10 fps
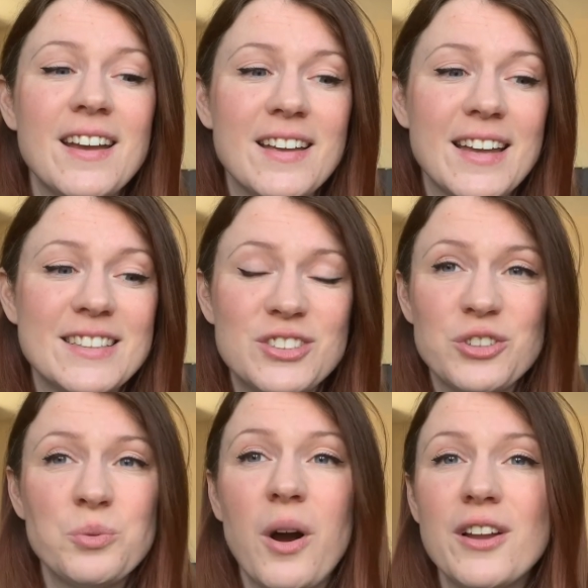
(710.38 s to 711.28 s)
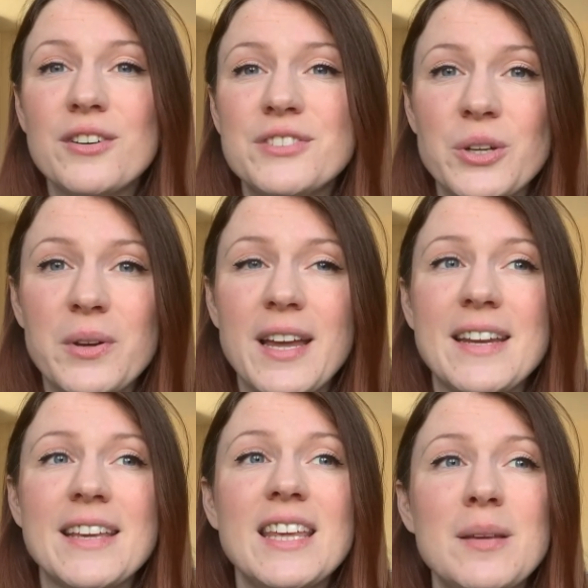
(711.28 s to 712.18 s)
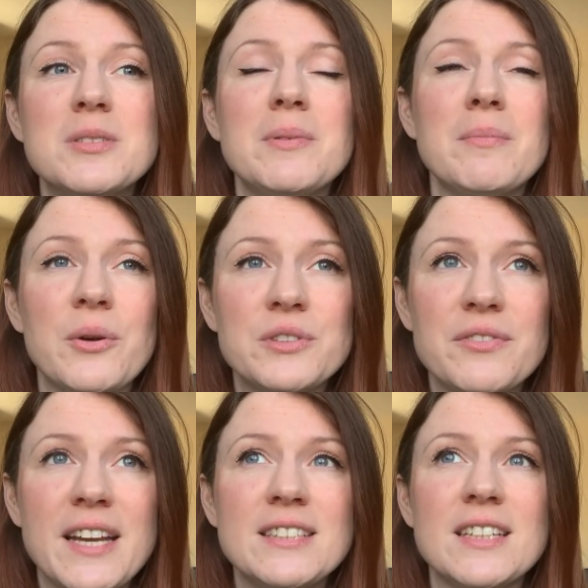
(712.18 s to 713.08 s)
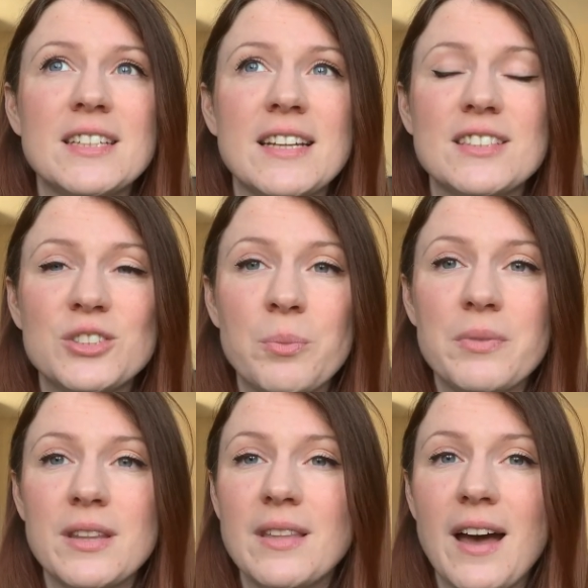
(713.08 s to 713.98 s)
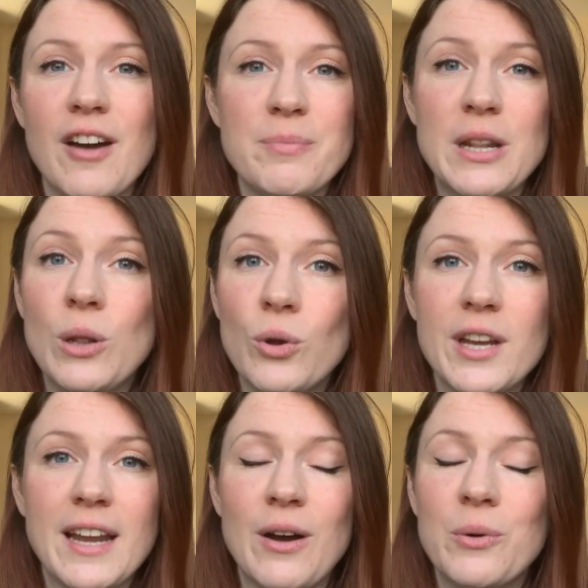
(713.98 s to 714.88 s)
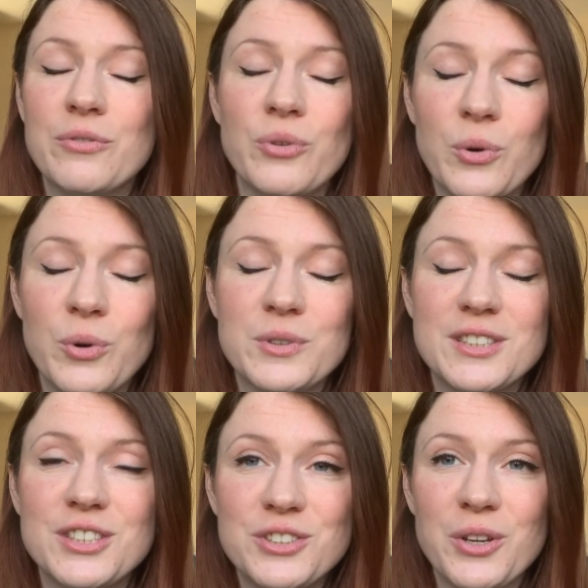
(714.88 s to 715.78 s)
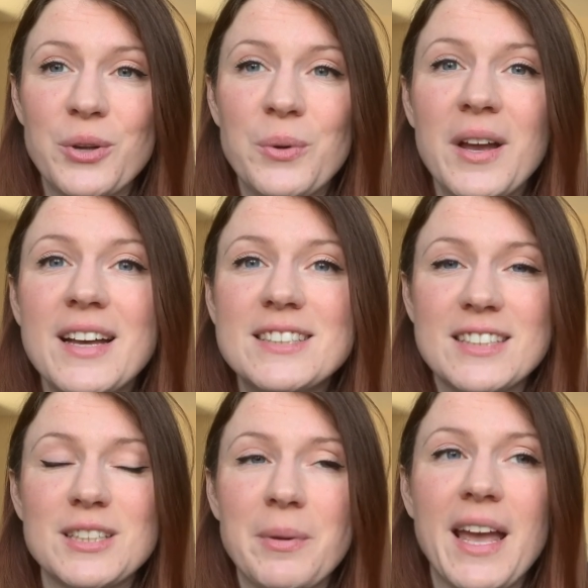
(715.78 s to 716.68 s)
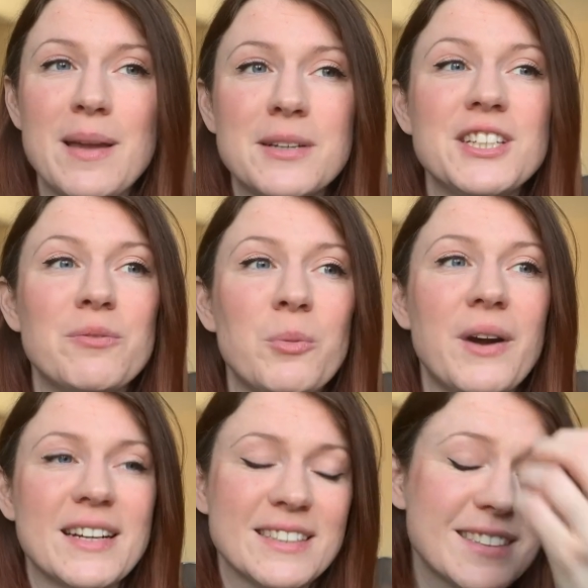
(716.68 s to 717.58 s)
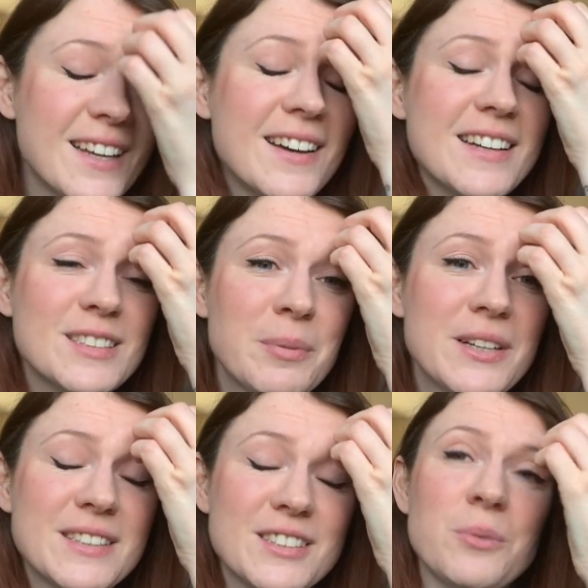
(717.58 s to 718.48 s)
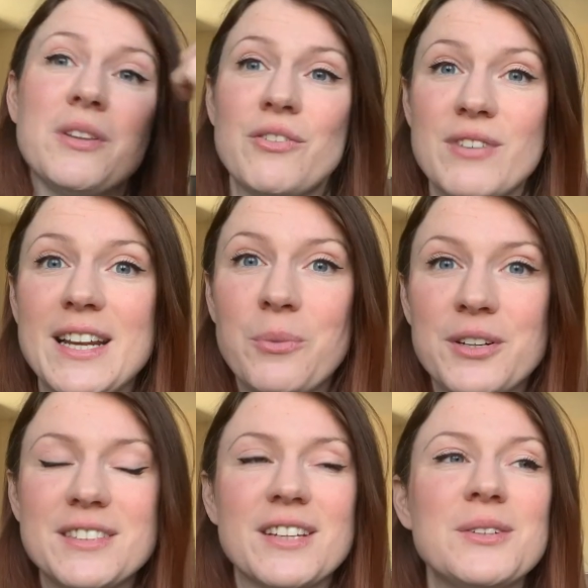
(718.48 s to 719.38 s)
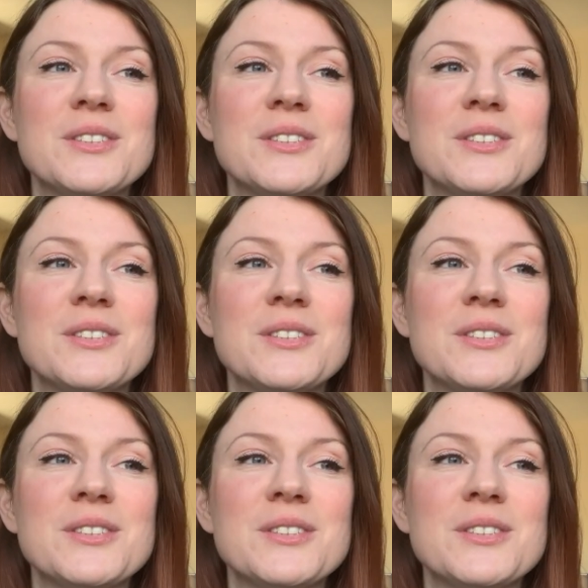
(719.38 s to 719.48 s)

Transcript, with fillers: It's just what I love doing and it keeps me motivated and it's something that I've been looking out for to do since I became a general practice nurse because it's something I really want to do.